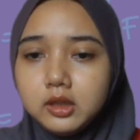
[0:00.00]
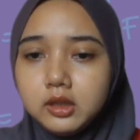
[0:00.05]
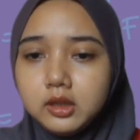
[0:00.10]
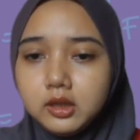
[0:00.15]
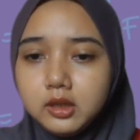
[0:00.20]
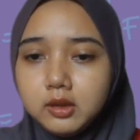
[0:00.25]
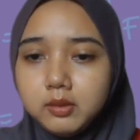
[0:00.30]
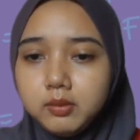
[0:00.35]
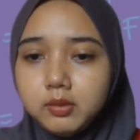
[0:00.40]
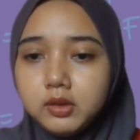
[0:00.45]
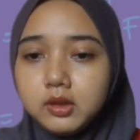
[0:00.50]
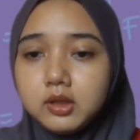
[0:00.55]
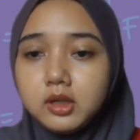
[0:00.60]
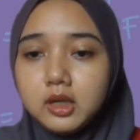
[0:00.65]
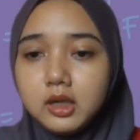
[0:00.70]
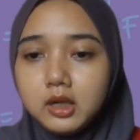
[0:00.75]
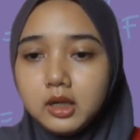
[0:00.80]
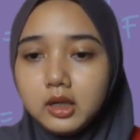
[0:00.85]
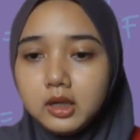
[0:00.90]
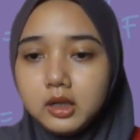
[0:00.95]
systems,
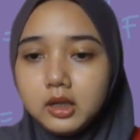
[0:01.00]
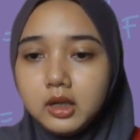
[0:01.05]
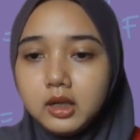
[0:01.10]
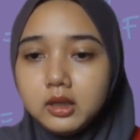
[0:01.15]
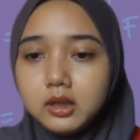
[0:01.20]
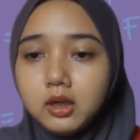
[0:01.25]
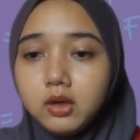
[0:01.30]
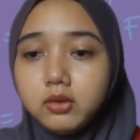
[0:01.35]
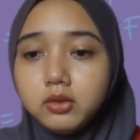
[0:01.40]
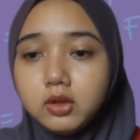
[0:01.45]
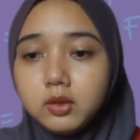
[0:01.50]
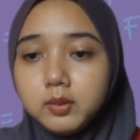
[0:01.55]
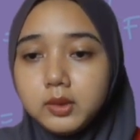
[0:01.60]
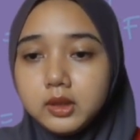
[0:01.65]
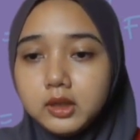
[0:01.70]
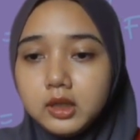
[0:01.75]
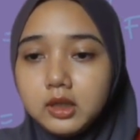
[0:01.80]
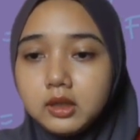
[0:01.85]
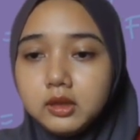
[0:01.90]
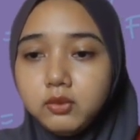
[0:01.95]
street light, and
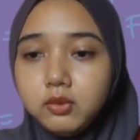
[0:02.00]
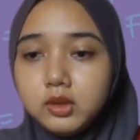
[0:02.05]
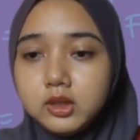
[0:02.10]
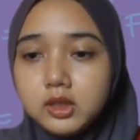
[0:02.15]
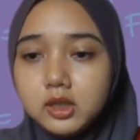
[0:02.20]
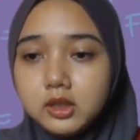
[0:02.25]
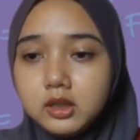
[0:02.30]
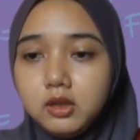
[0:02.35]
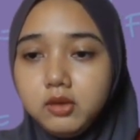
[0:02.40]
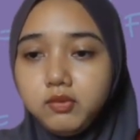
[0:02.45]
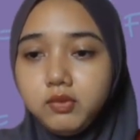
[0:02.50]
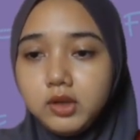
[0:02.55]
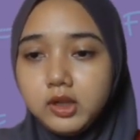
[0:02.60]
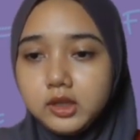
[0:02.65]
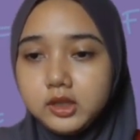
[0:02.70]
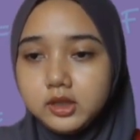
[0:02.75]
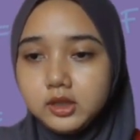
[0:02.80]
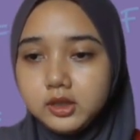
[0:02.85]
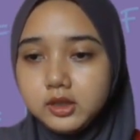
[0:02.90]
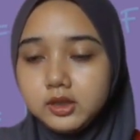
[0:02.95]
automatic switching
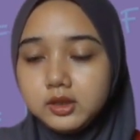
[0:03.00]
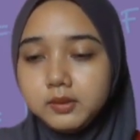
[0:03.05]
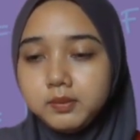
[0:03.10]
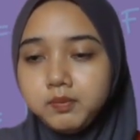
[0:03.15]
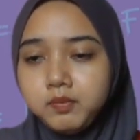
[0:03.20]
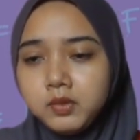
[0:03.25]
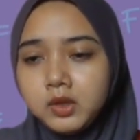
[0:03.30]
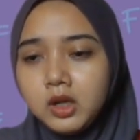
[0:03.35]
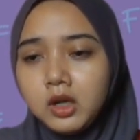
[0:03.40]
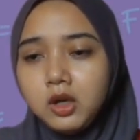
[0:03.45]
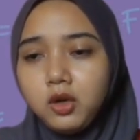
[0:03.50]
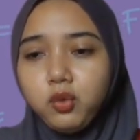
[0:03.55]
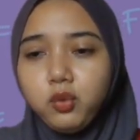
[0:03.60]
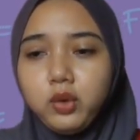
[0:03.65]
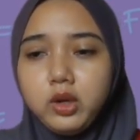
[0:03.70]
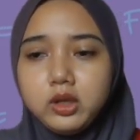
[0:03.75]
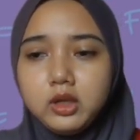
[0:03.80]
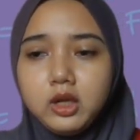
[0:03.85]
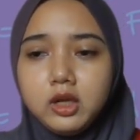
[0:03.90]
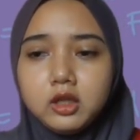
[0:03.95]
devices.
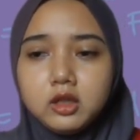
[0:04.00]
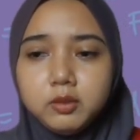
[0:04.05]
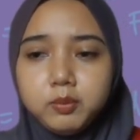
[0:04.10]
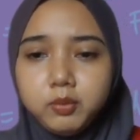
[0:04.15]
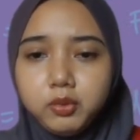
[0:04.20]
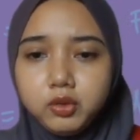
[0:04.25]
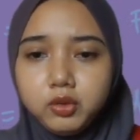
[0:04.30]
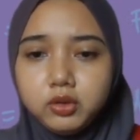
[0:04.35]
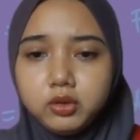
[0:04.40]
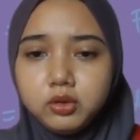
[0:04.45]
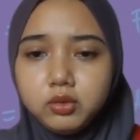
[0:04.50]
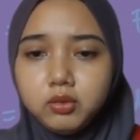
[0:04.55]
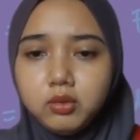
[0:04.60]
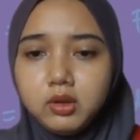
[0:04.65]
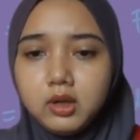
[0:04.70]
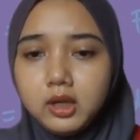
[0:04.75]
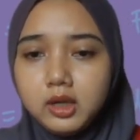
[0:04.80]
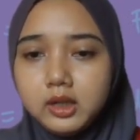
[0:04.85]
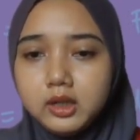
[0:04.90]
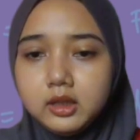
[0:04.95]
When exposed to
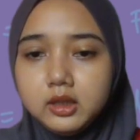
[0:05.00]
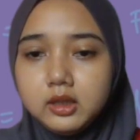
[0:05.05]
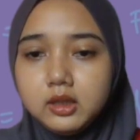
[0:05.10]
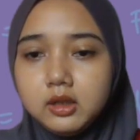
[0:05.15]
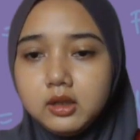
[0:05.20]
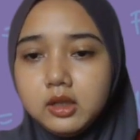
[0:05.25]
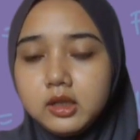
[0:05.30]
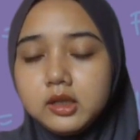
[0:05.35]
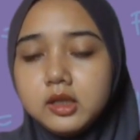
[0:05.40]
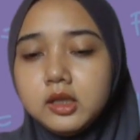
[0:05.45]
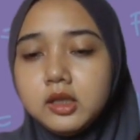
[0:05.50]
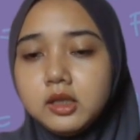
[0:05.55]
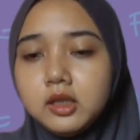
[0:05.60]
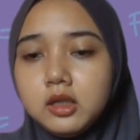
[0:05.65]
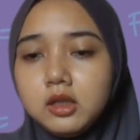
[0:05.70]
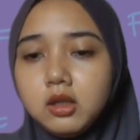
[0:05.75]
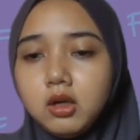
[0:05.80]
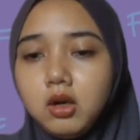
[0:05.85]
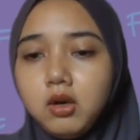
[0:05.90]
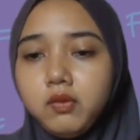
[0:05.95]
light, the
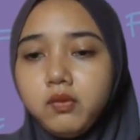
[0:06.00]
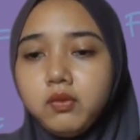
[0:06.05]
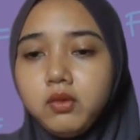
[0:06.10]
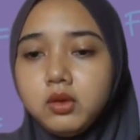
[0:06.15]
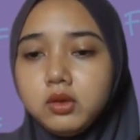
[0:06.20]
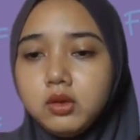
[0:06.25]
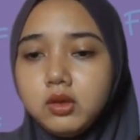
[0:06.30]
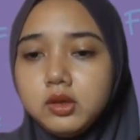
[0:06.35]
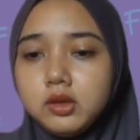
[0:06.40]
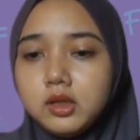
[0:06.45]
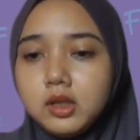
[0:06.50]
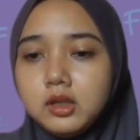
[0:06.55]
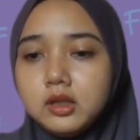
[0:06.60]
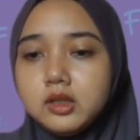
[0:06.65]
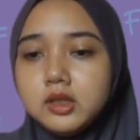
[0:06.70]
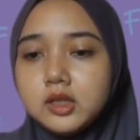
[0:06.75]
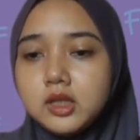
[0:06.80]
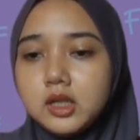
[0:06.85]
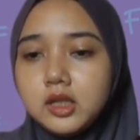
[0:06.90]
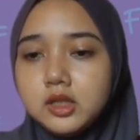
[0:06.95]
resistance of photocell
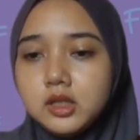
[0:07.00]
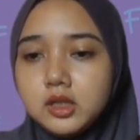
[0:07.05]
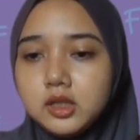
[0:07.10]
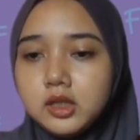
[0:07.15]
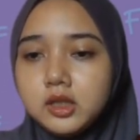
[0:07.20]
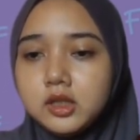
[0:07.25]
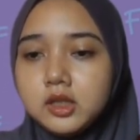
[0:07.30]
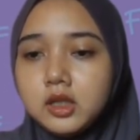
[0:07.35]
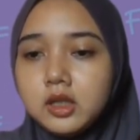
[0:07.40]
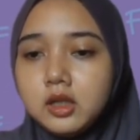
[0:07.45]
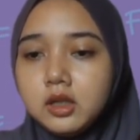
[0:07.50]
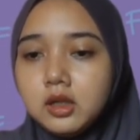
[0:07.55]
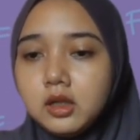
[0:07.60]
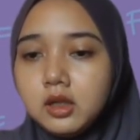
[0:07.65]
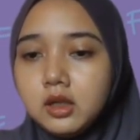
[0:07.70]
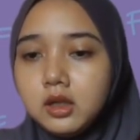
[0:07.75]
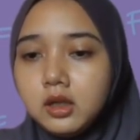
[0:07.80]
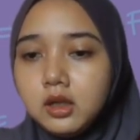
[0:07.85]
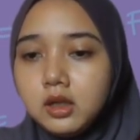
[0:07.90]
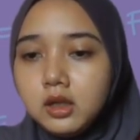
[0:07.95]
changes,
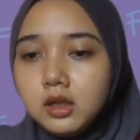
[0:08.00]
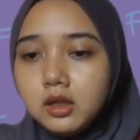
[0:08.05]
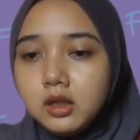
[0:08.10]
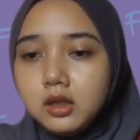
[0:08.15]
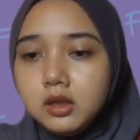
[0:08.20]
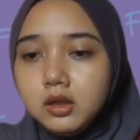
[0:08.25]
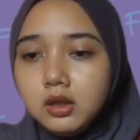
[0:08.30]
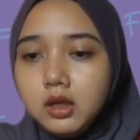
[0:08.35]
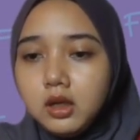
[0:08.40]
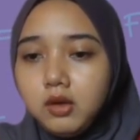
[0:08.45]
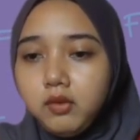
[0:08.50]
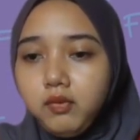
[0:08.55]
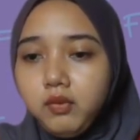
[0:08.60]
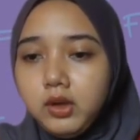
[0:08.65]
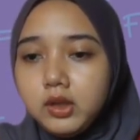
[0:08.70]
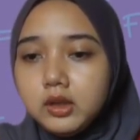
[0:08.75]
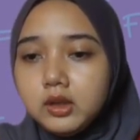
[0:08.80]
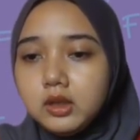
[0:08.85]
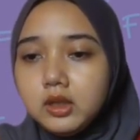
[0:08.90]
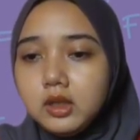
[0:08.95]

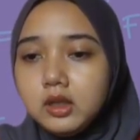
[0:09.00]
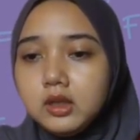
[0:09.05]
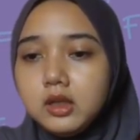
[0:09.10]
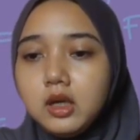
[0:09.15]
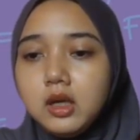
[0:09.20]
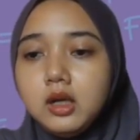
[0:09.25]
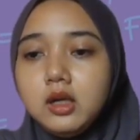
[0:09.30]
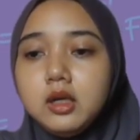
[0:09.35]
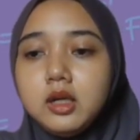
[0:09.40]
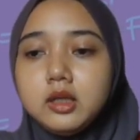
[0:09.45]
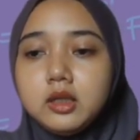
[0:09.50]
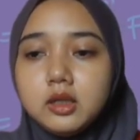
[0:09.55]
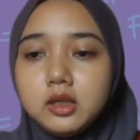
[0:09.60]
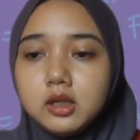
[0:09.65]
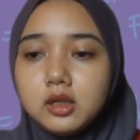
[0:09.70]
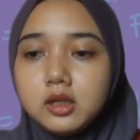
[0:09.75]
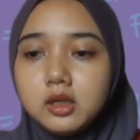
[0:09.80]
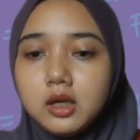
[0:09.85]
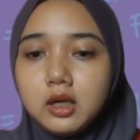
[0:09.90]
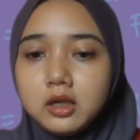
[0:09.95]
affecting the
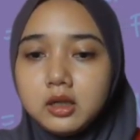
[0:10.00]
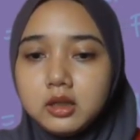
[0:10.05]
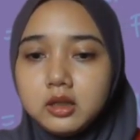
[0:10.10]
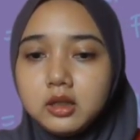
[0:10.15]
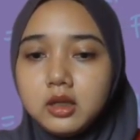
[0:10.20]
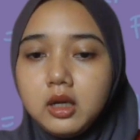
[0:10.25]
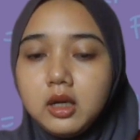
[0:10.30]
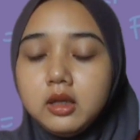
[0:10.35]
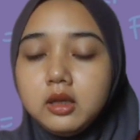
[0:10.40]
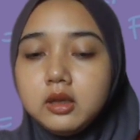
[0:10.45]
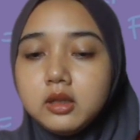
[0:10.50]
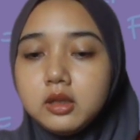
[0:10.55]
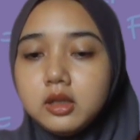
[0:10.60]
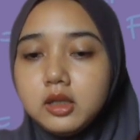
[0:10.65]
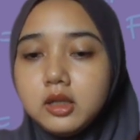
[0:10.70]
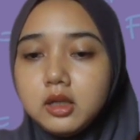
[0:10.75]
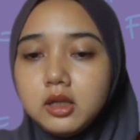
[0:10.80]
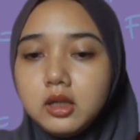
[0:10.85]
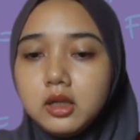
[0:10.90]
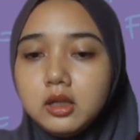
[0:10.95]
electrical current and
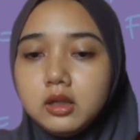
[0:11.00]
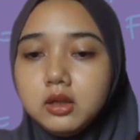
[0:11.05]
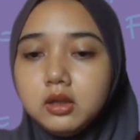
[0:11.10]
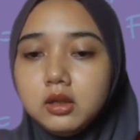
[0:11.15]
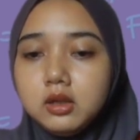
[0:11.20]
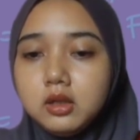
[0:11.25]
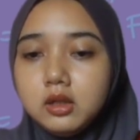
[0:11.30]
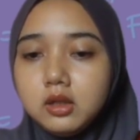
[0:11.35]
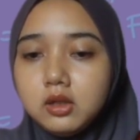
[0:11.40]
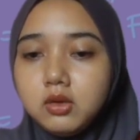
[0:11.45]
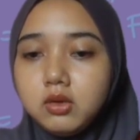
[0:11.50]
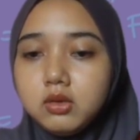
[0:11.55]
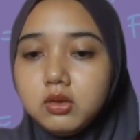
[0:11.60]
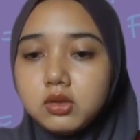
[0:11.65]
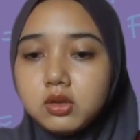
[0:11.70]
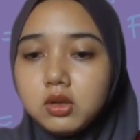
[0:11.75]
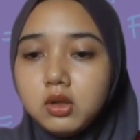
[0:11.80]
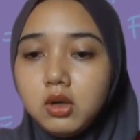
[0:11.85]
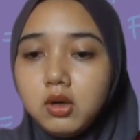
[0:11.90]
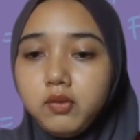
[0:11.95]
triggering the
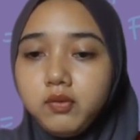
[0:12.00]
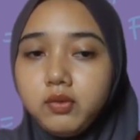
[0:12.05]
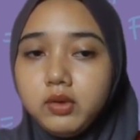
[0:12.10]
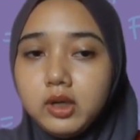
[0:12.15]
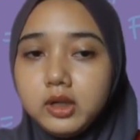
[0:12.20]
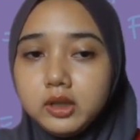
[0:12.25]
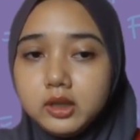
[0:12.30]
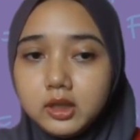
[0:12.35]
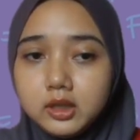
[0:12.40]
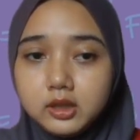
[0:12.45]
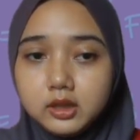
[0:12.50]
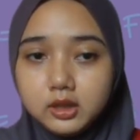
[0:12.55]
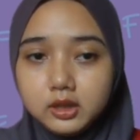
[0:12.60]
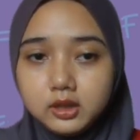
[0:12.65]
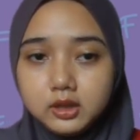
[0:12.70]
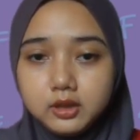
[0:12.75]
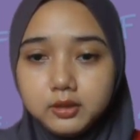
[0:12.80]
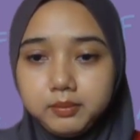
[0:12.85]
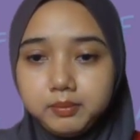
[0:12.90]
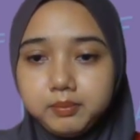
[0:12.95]
control of lighting
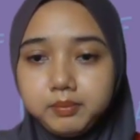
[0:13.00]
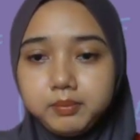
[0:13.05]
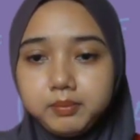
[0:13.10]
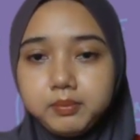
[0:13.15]
system.